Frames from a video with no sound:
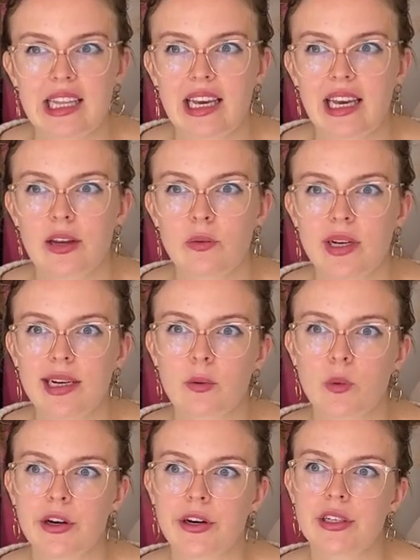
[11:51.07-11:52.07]
they really
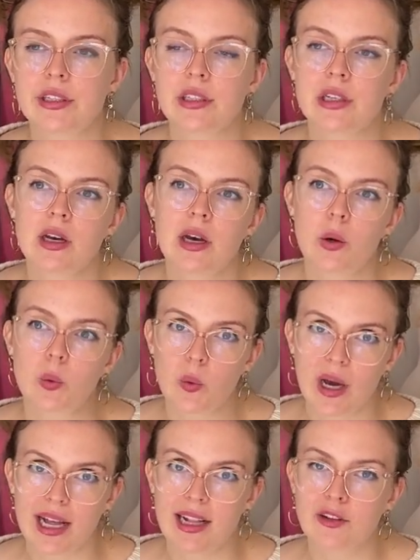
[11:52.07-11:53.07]
worked
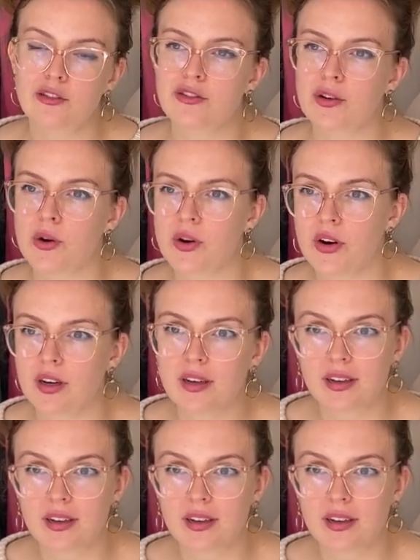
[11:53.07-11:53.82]
well for